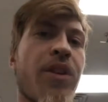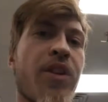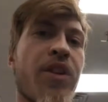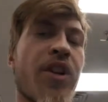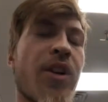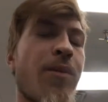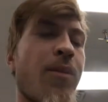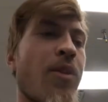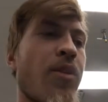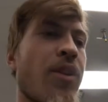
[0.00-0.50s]
the
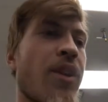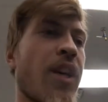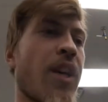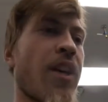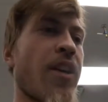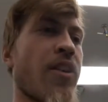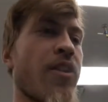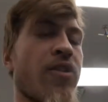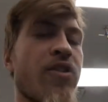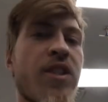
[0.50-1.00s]
turbo
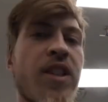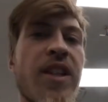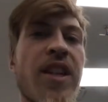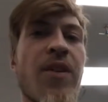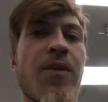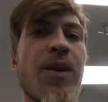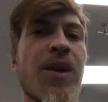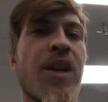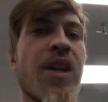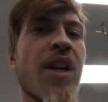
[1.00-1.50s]
kit, you'll see
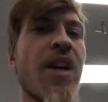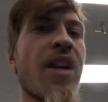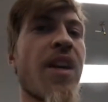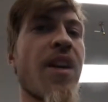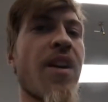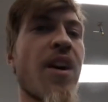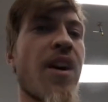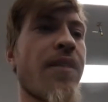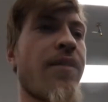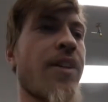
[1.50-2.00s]
that we cut
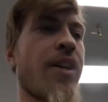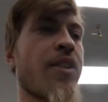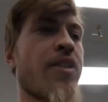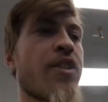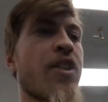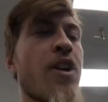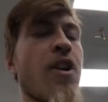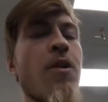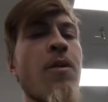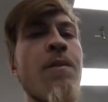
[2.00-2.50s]
it off
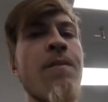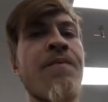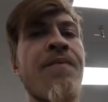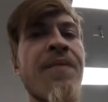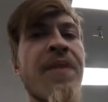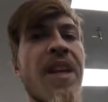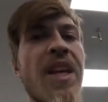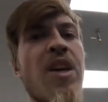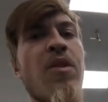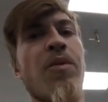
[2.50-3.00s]
also,
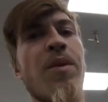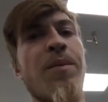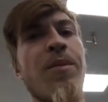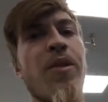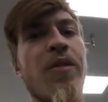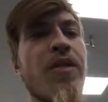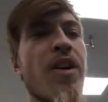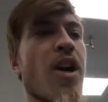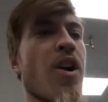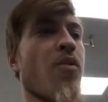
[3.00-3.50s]
and we
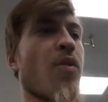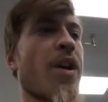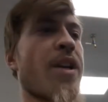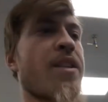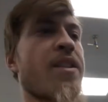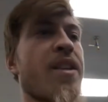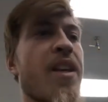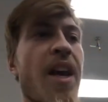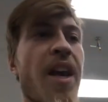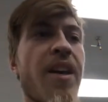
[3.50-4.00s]
moved our
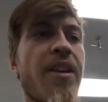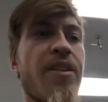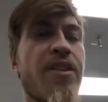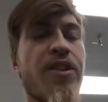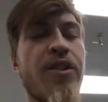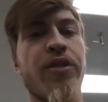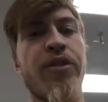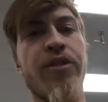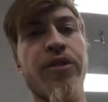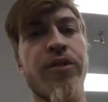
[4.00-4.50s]
wastegate
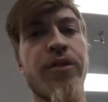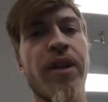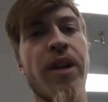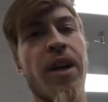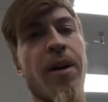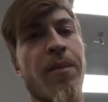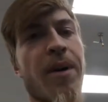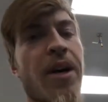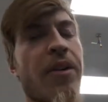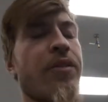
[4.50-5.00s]
to
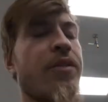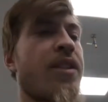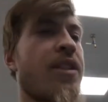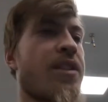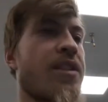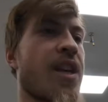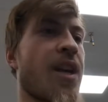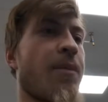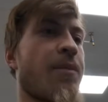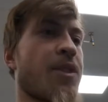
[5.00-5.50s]
about the
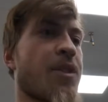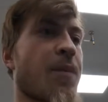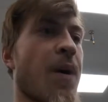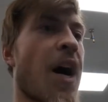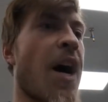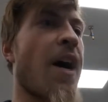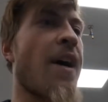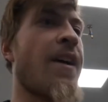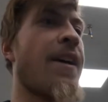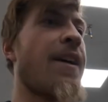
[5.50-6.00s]
same
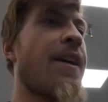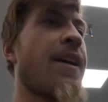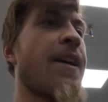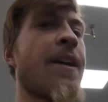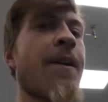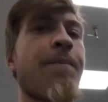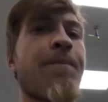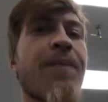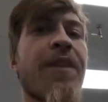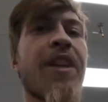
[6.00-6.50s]
spot.
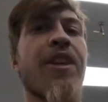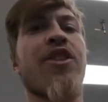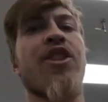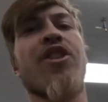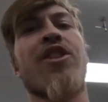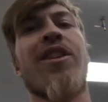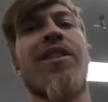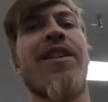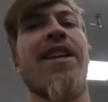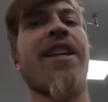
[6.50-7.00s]

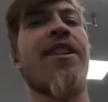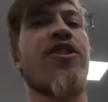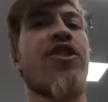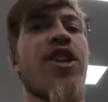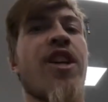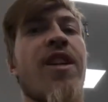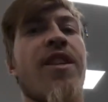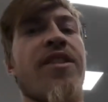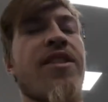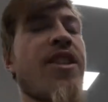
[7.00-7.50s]
Just on the 8th
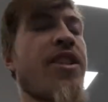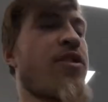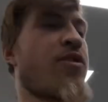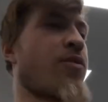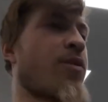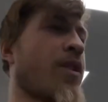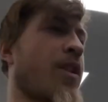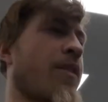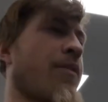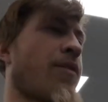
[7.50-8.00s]
gen, it sits
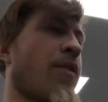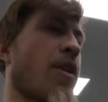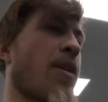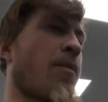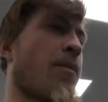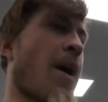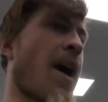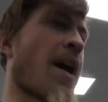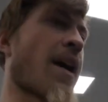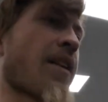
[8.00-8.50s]
really far
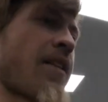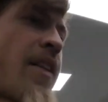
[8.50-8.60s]
back